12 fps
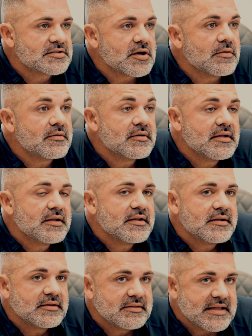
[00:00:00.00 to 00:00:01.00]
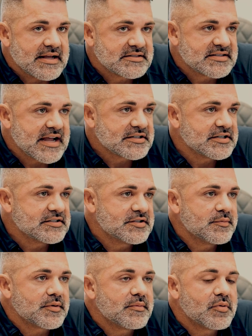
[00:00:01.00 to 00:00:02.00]
So that's actually
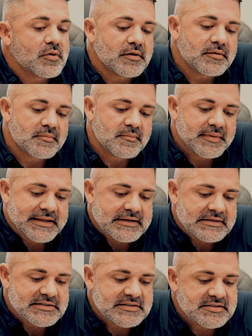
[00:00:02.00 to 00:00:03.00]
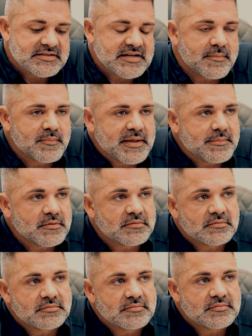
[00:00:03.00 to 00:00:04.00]
super important because some
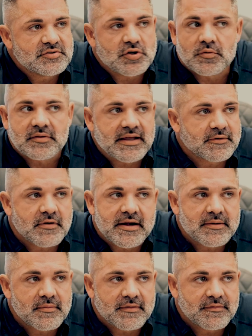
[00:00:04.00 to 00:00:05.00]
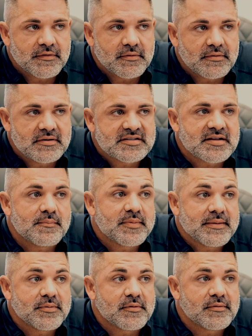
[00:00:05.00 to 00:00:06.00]
people don't like running with food. Some
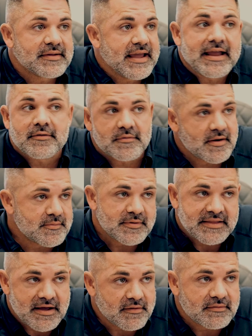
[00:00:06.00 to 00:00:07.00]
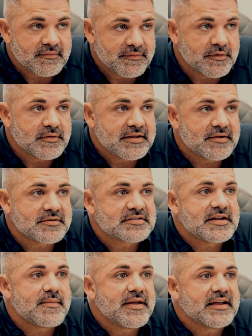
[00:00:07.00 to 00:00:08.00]
people can't run without food in their
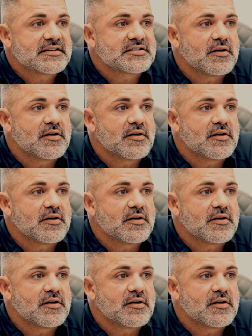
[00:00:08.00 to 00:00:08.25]
stomach.